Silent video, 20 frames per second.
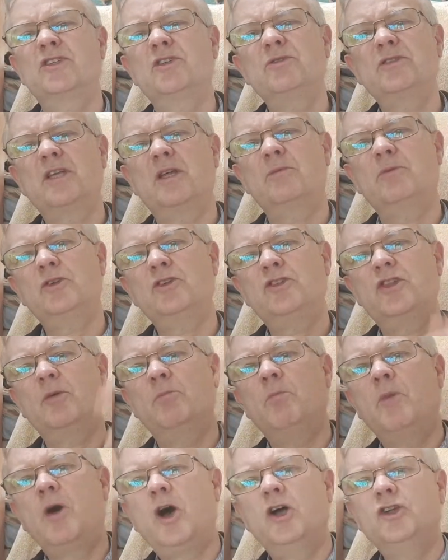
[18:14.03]
so, because the
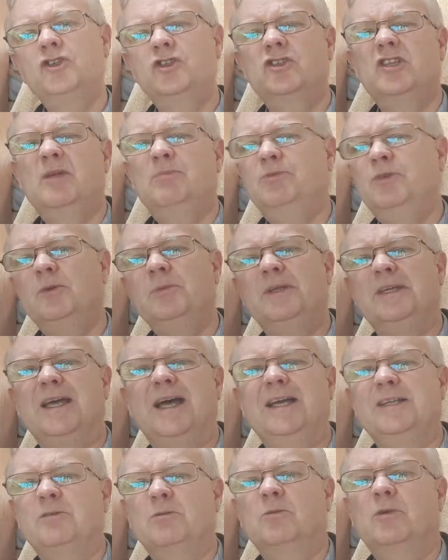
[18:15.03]
margin, they probably,
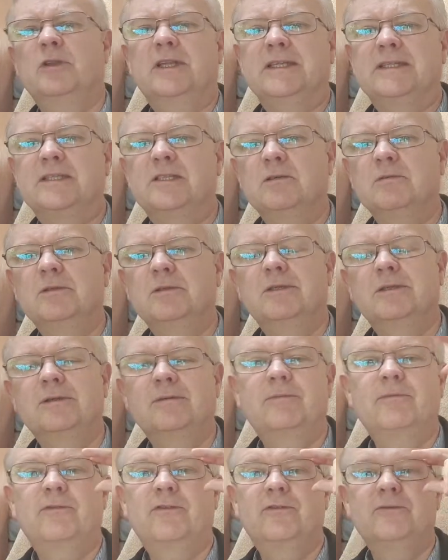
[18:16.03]
I don't know what they
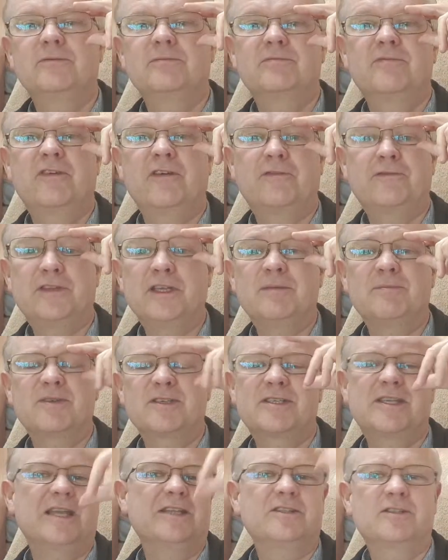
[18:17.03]
do,
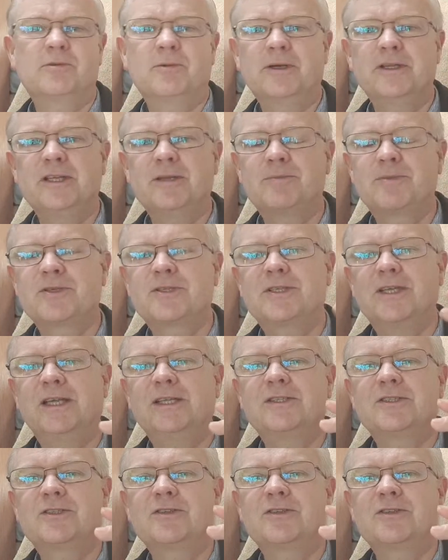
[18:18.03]
15%, 20%.